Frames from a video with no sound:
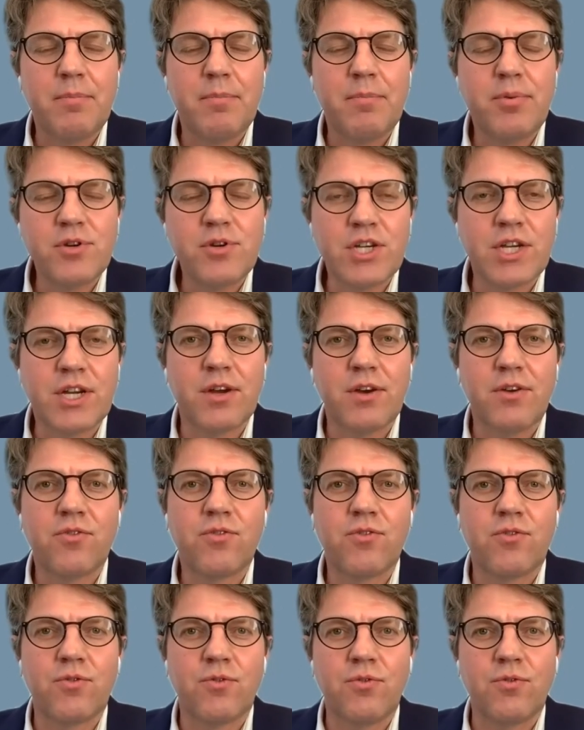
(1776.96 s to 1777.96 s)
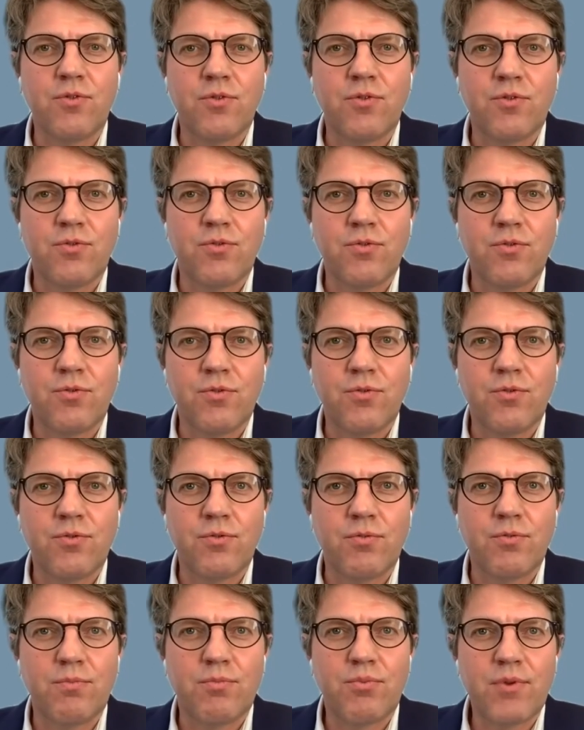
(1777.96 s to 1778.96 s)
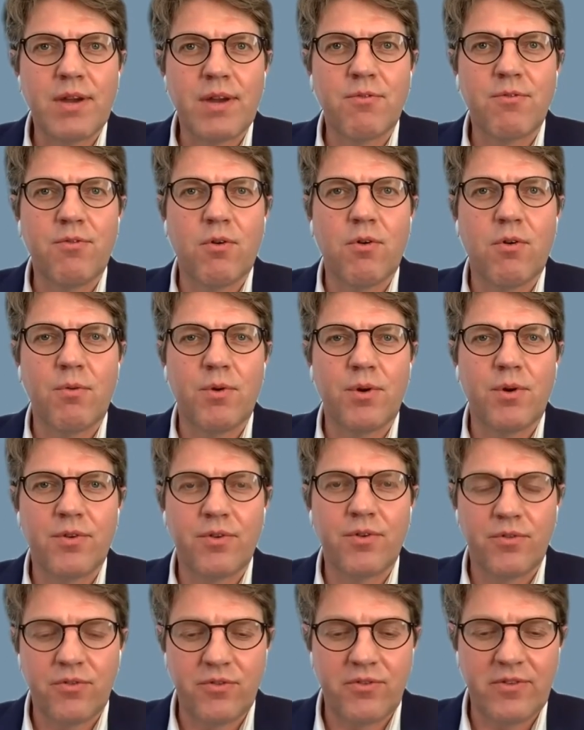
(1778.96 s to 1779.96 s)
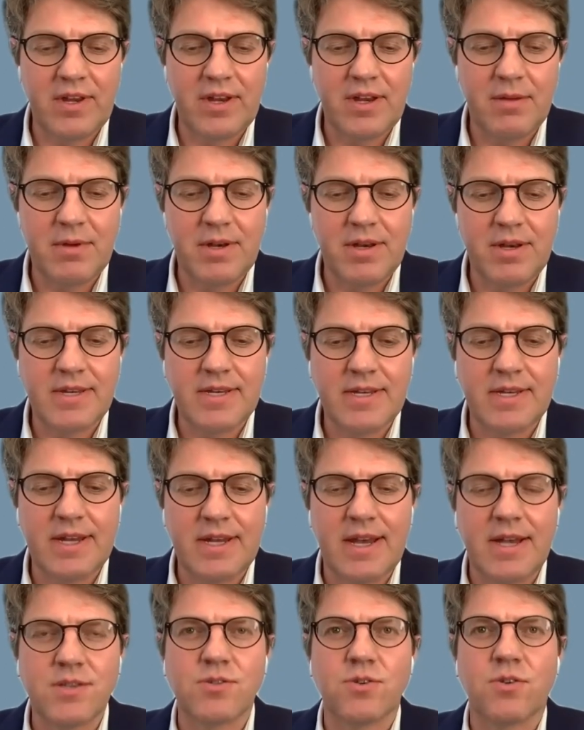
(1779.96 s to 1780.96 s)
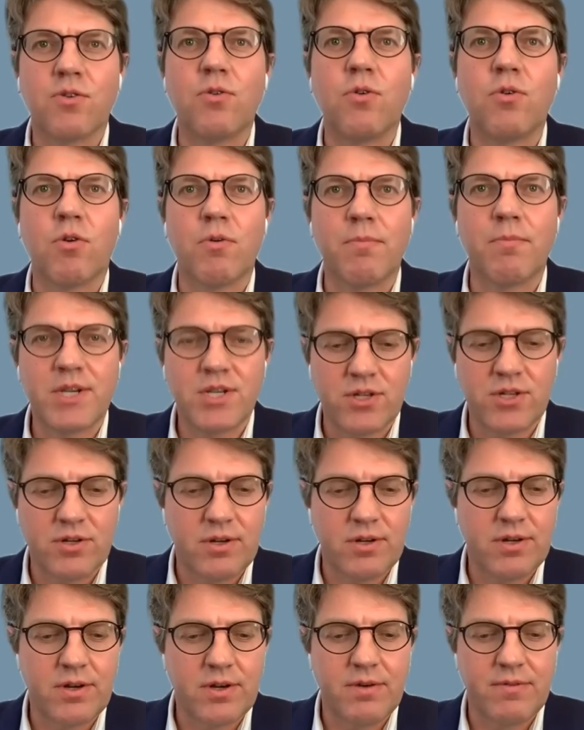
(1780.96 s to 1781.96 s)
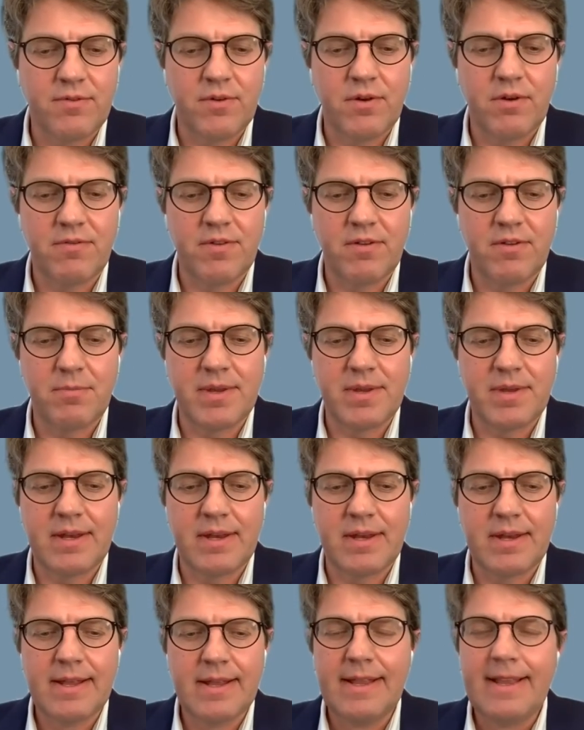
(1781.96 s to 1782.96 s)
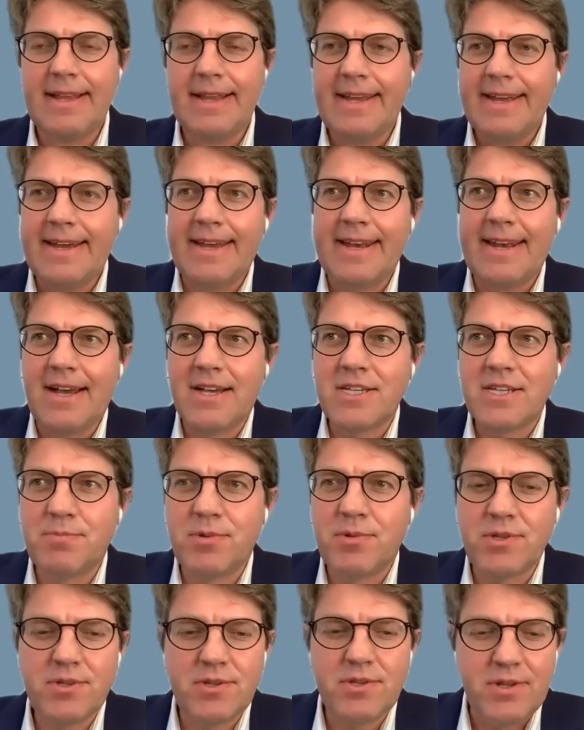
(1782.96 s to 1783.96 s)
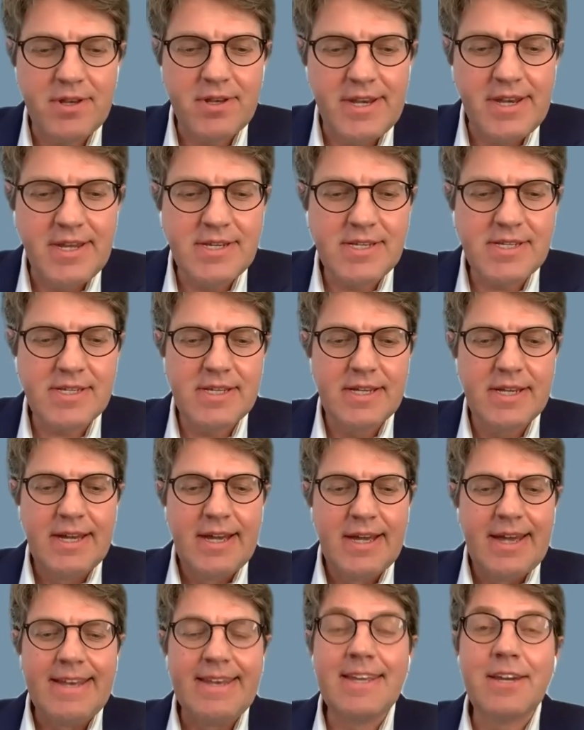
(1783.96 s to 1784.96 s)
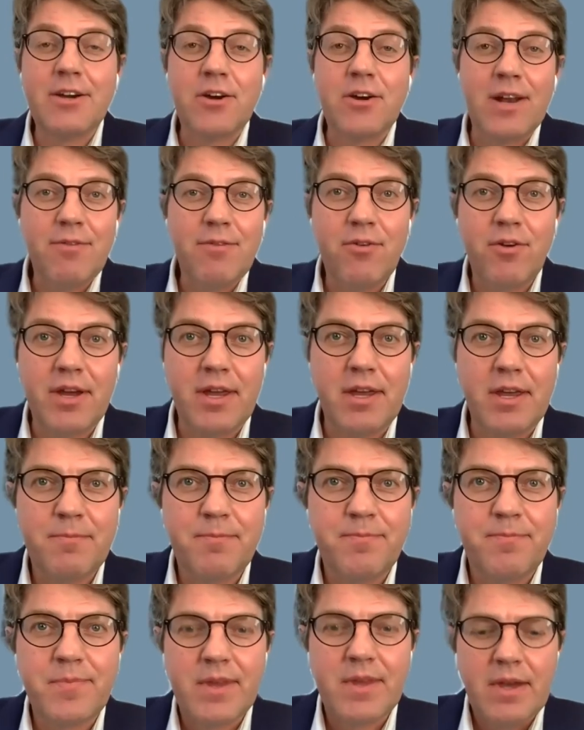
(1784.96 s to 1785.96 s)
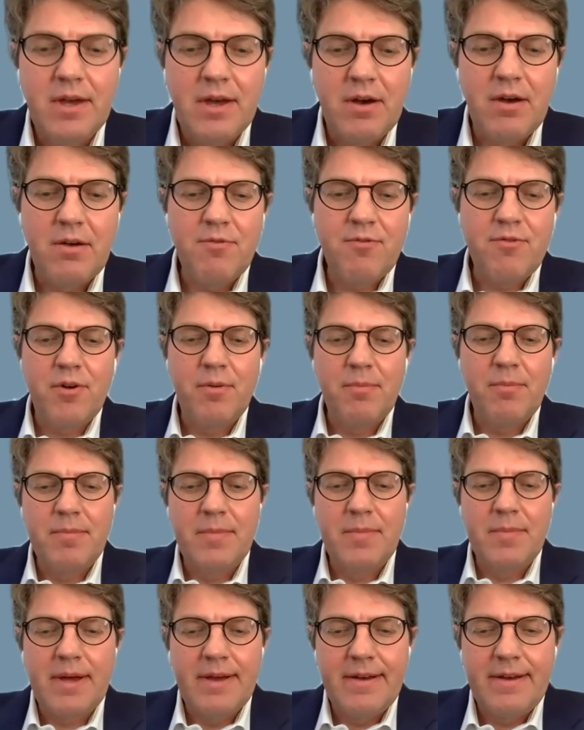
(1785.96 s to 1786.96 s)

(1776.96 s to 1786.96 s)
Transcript: pushing us to bring forward sustainability as a core mission of FBN. And last but not least, Nicolas Fleury, from